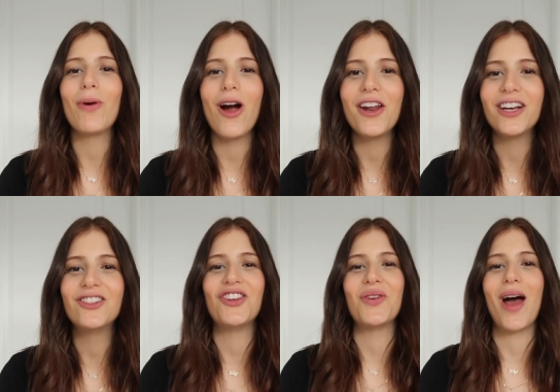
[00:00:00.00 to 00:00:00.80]
products
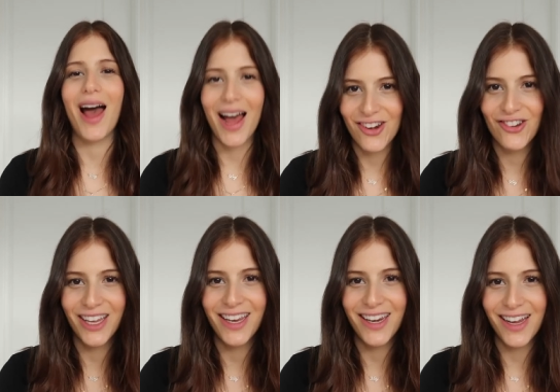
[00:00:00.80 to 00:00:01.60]
do you
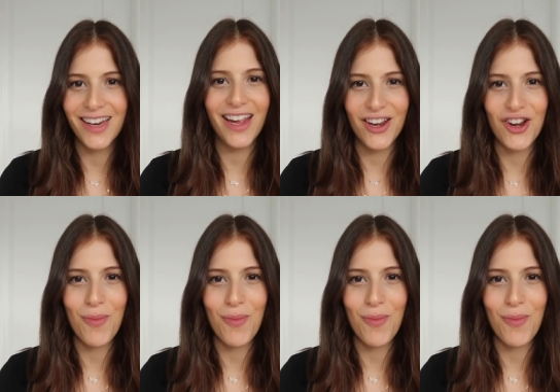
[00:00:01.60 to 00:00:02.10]
actually need in your